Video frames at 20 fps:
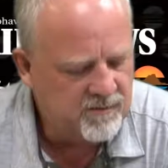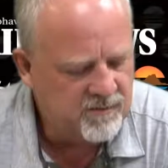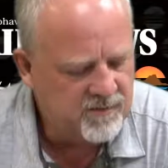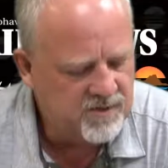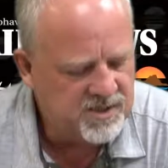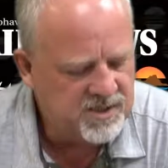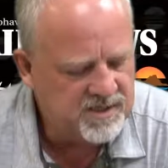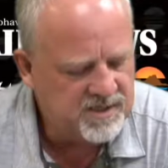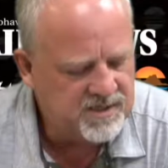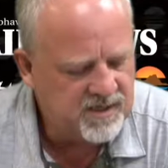
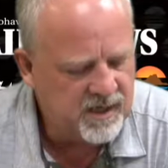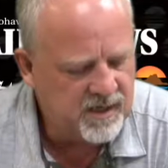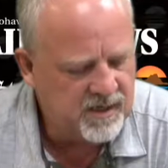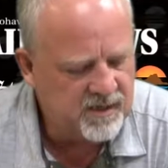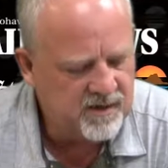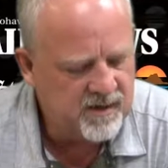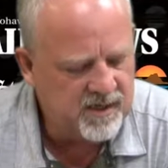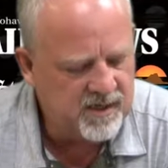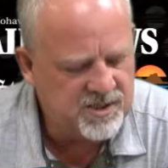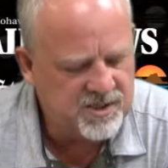She
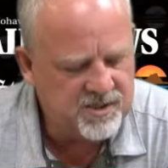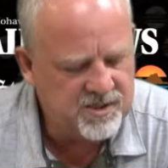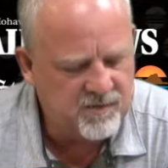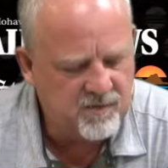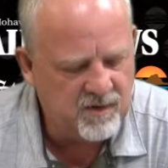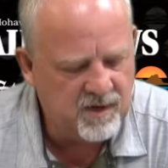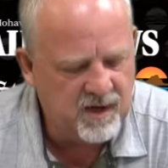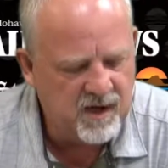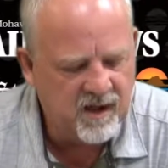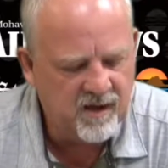cited that she
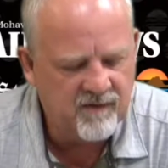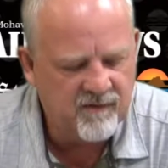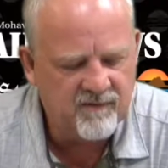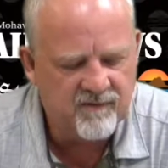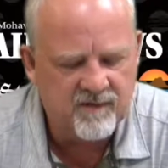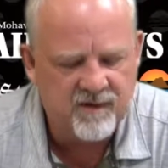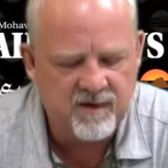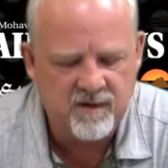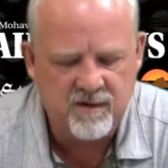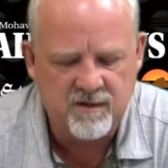would
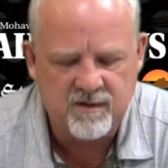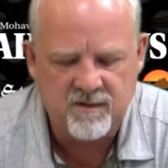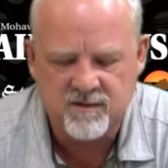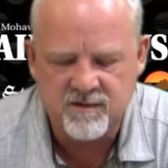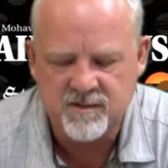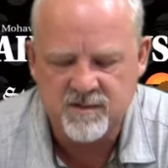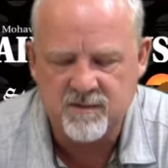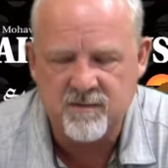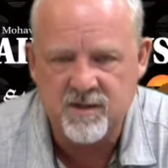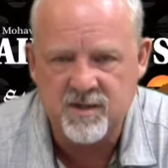
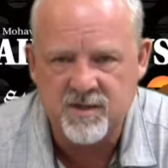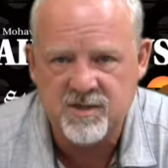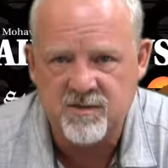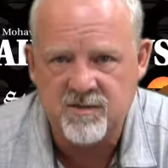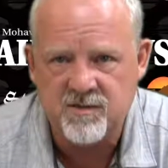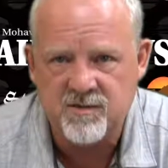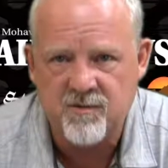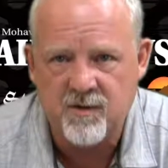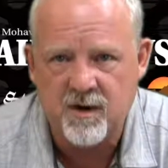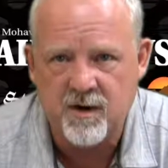have some
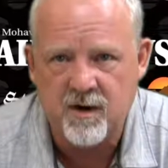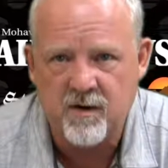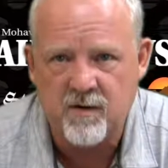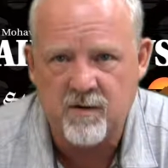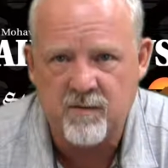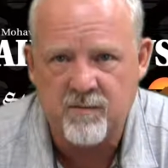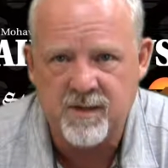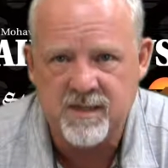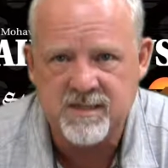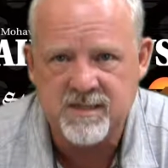issues running
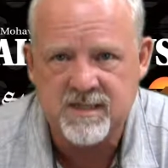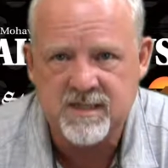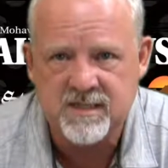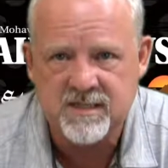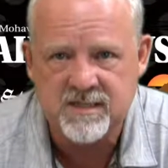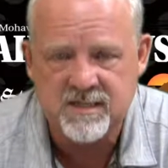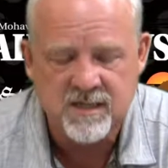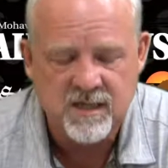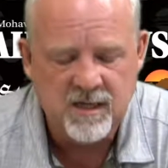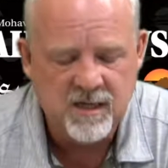her
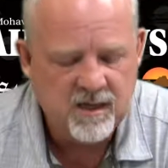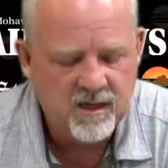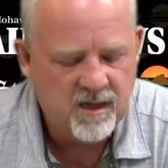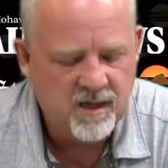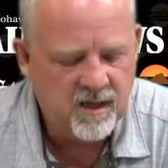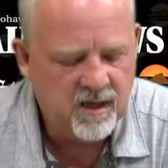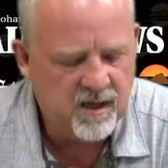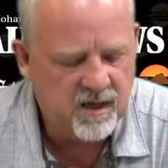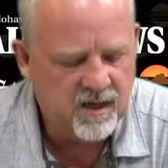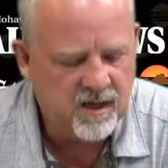business,
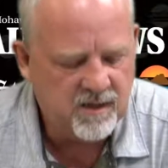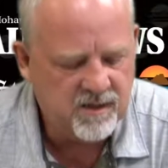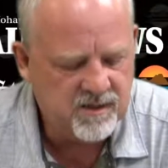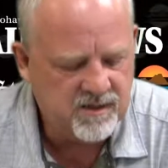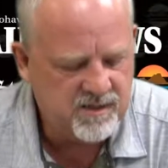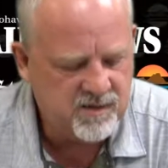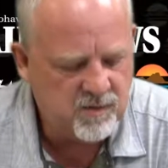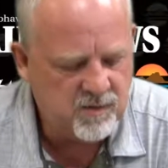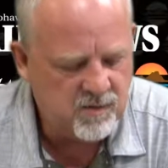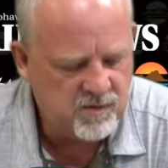
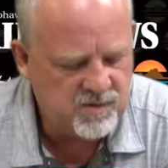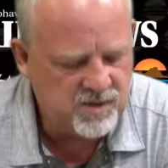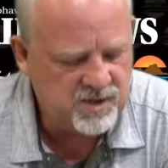and so